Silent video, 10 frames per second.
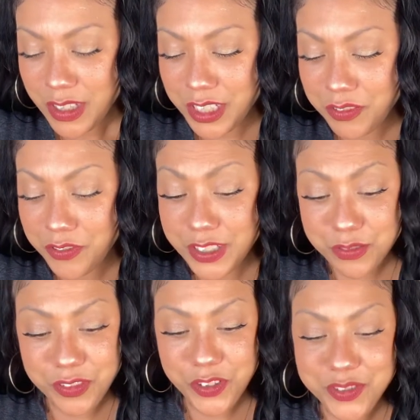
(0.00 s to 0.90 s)
even her friends
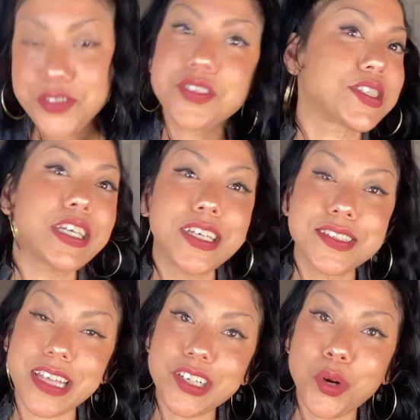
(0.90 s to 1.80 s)
refuses to see is
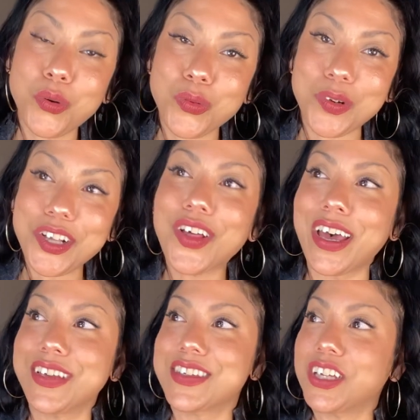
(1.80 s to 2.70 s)
they don't
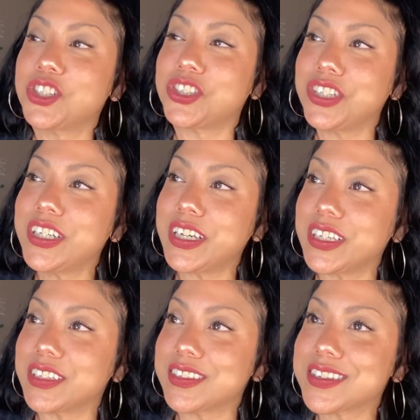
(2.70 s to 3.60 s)
realize that she
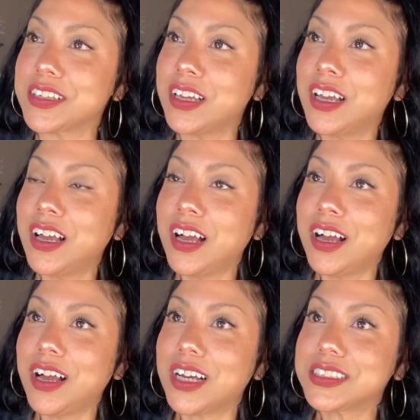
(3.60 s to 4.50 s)
is,
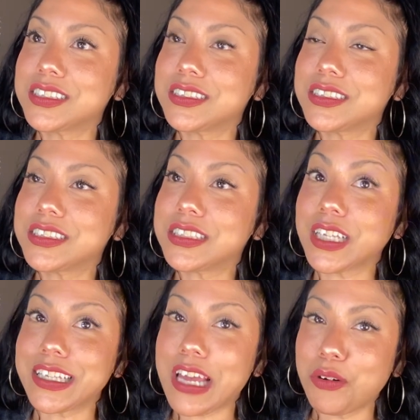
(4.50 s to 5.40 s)

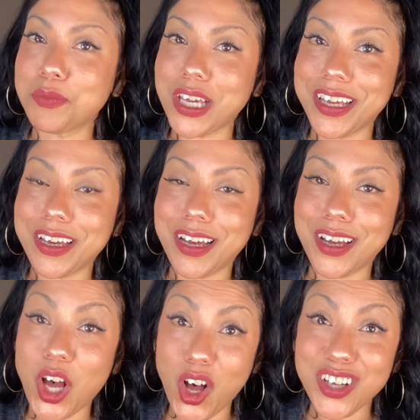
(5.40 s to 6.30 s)
like now I'm getting
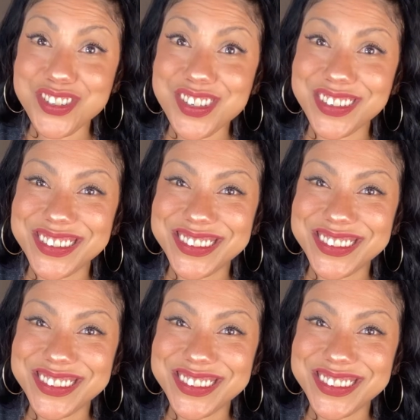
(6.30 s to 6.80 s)
Oz